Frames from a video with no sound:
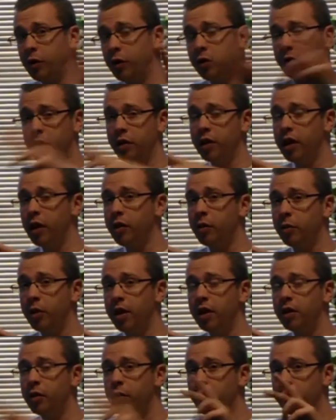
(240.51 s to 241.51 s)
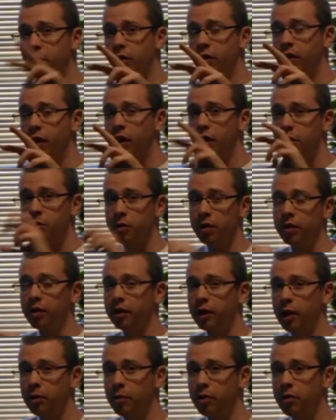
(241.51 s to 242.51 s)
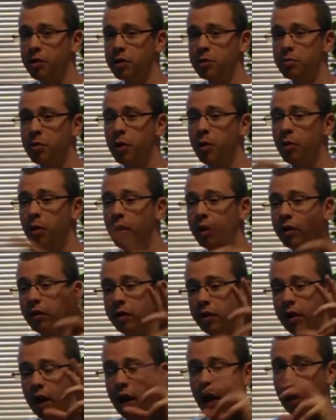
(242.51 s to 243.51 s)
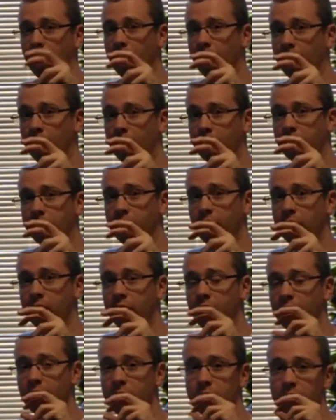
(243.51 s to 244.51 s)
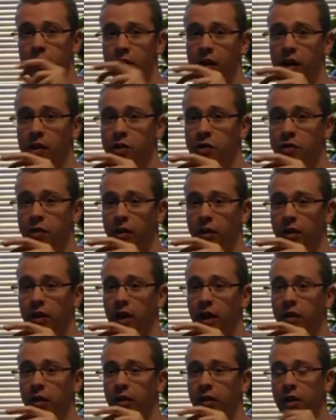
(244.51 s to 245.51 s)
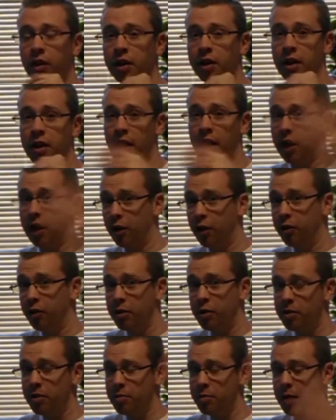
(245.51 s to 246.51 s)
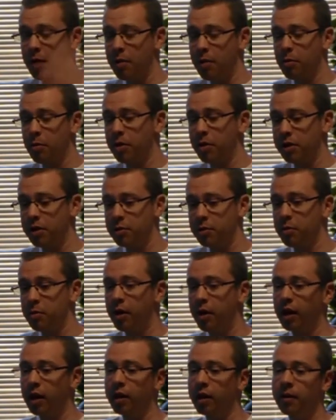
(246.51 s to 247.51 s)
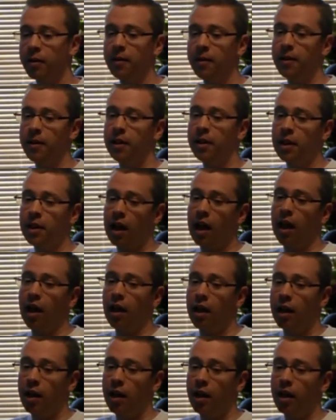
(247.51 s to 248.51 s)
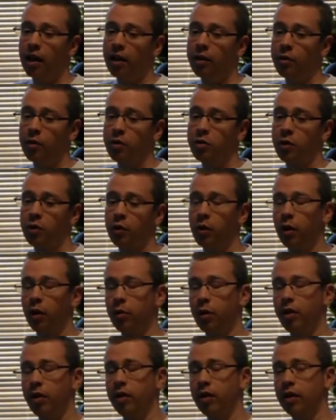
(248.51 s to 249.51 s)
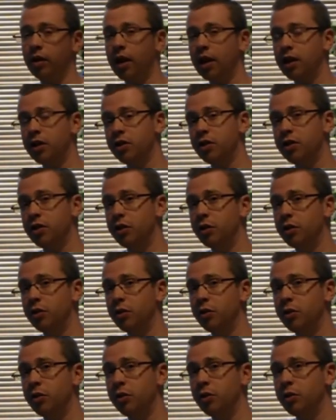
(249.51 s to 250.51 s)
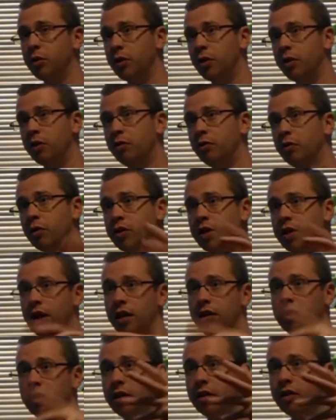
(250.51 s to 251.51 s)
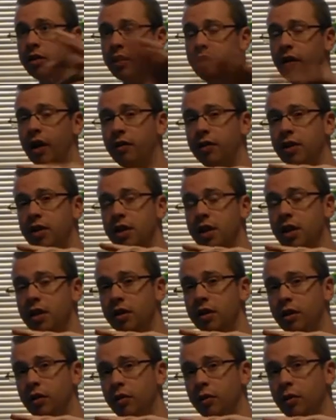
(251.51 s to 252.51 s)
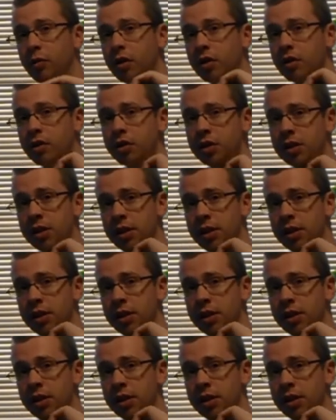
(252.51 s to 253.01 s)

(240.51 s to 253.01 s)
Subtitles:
through the other way, go through the large one and come out the small one, then you get shrunk down, or the map appears to be bigger. You also acquire one that lets you rotate the gravity of the world.